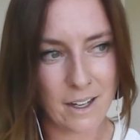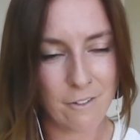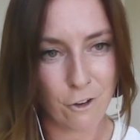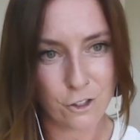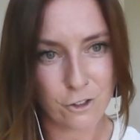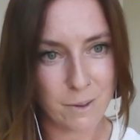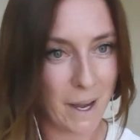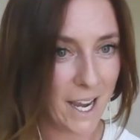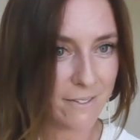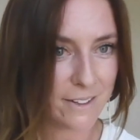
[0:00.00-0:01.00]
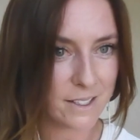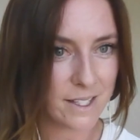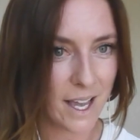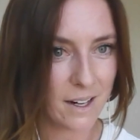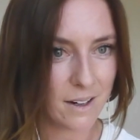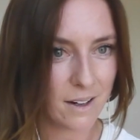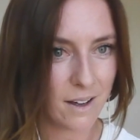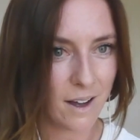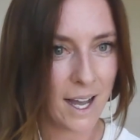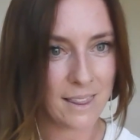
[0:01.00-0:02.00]
and fostering behaviors that
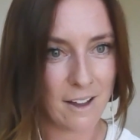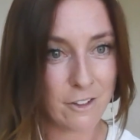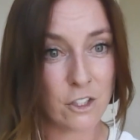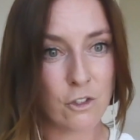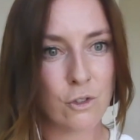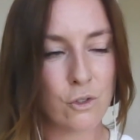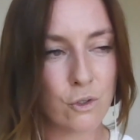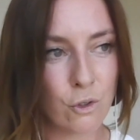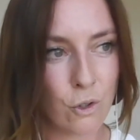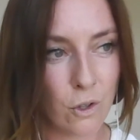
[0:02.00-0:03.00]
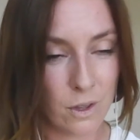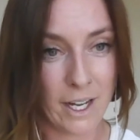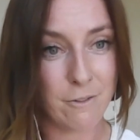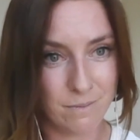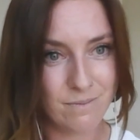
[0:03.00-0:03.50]
I love and draw, like,